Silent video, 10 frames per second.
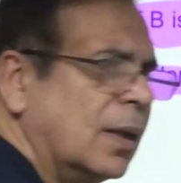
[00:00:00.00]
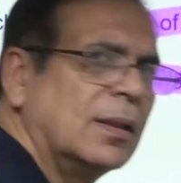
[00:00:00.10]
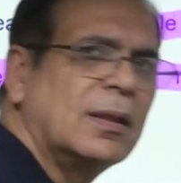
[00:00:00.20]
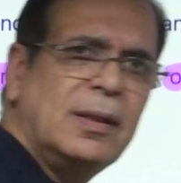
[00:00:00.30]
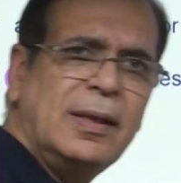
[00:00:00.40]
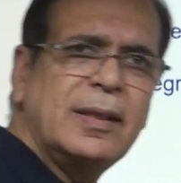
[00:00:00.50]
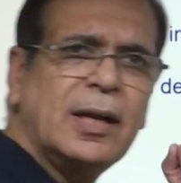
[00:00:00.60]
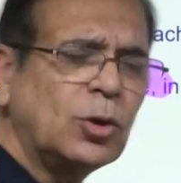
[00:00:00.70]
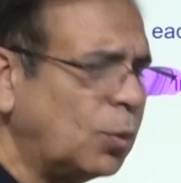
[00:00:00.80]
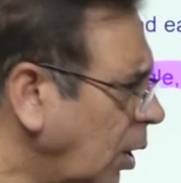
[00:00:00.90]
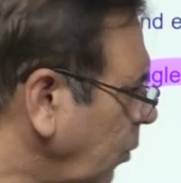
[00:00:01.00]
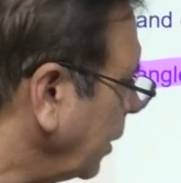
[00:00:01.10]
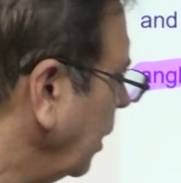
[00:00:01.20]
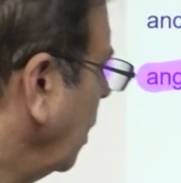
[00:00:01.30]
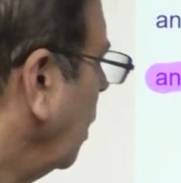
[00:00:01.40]
This is easier to work
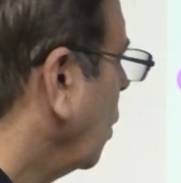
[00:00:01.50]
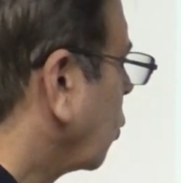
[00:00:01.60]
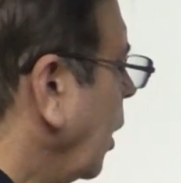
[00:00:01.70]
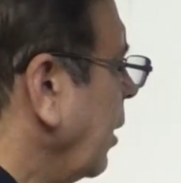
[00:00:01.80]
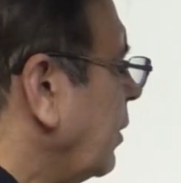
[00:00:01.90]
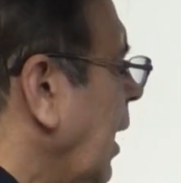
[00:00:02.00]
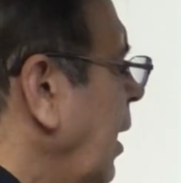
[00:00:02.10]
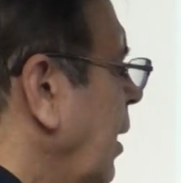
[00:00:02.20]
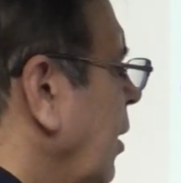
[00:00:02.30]
with. So if there are